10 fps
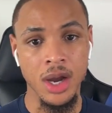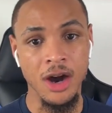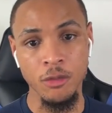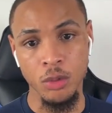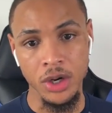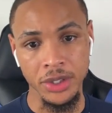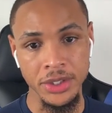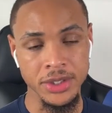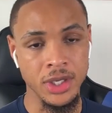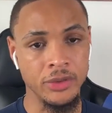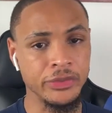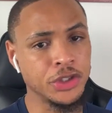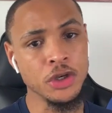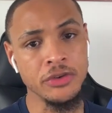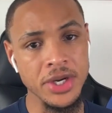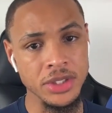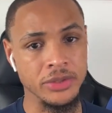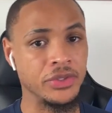of workers, for 2 reasons.